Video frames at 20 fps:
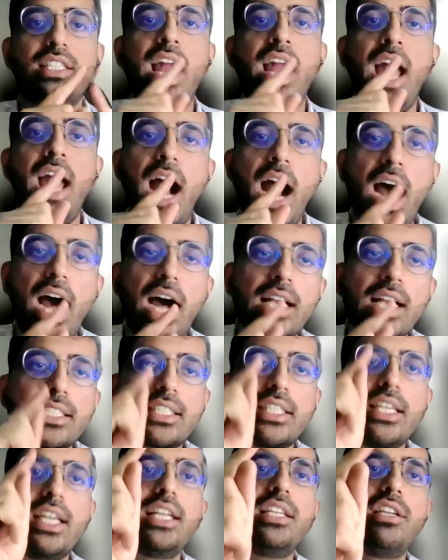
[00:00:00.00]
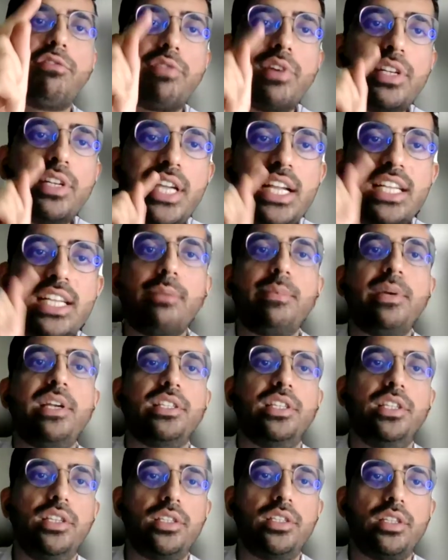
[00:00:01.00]
just asking different
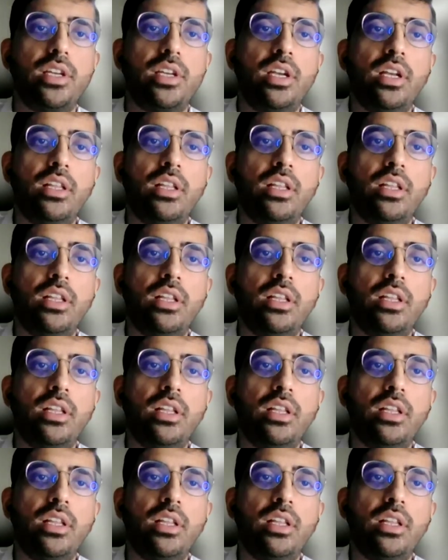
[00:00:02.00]
databases